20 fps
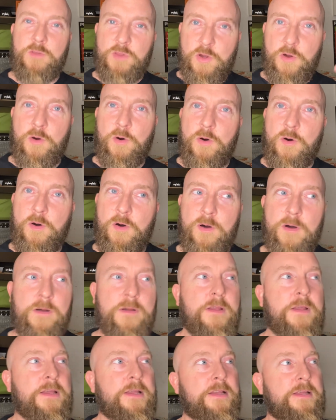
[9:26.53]
core
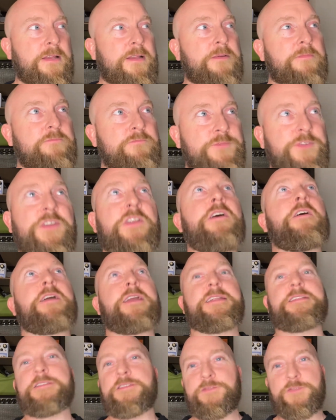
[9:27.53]

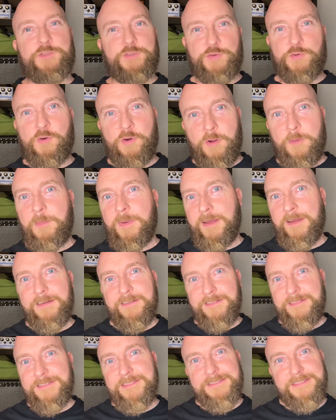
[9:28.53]
nugget of trauma
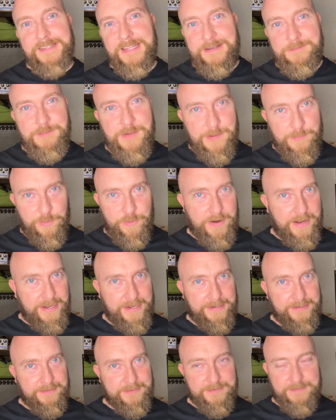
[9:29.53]
in my
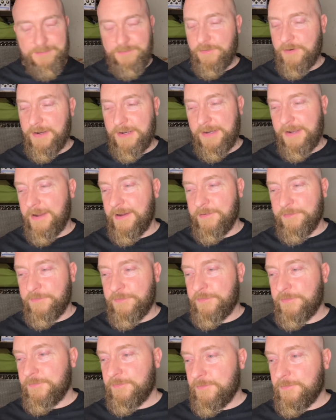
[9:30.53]
brain, right,
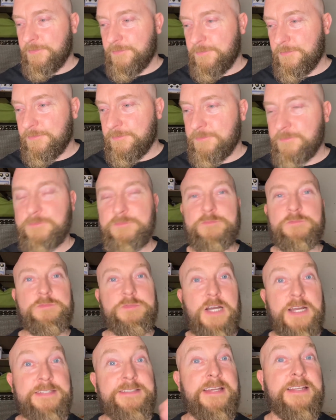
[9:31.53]
I've
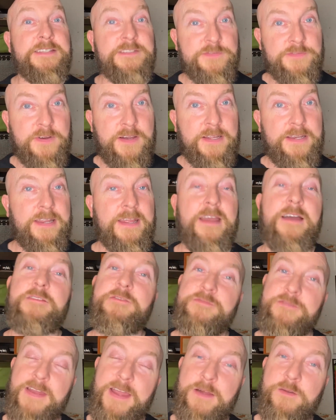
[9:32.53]
identified it, I've
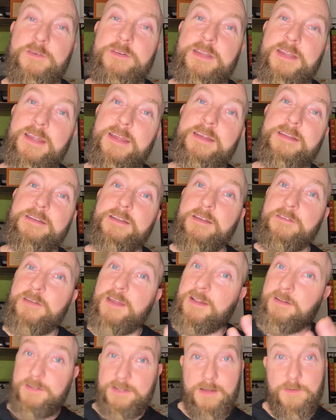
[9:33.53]
found it, and I've
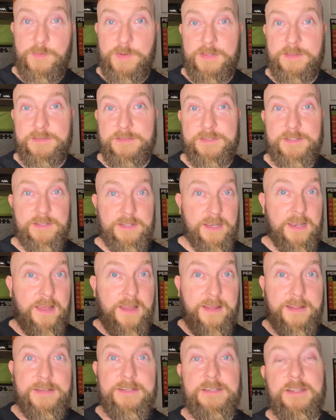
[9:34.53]
held it up into the
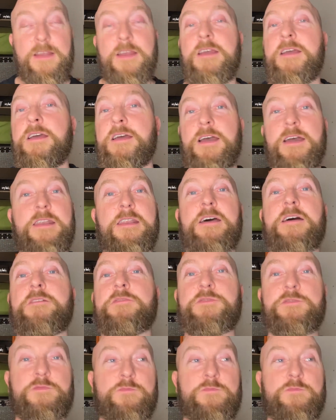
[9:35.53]
light, and I've